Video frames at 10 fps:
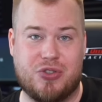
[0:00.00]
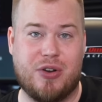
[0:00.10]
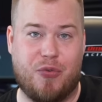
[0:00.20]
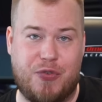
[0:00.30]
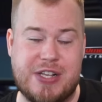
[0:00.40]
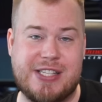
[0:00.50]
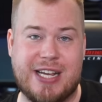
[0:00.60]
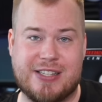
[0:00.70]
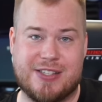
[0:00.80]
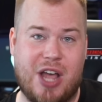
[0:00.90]
to the
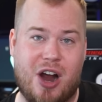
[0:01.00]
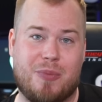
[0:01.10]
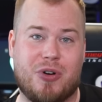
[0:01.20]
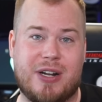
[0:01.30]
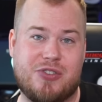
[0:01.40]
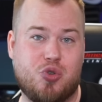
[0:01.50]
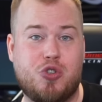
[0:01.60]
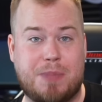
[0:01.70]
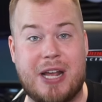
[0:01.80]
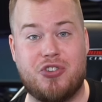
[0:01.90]
physics, tire model, and
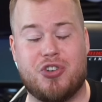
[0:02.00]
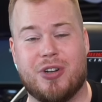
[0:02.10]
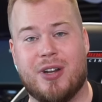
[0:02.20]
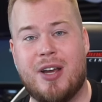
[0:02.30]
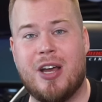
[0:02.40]
suspension.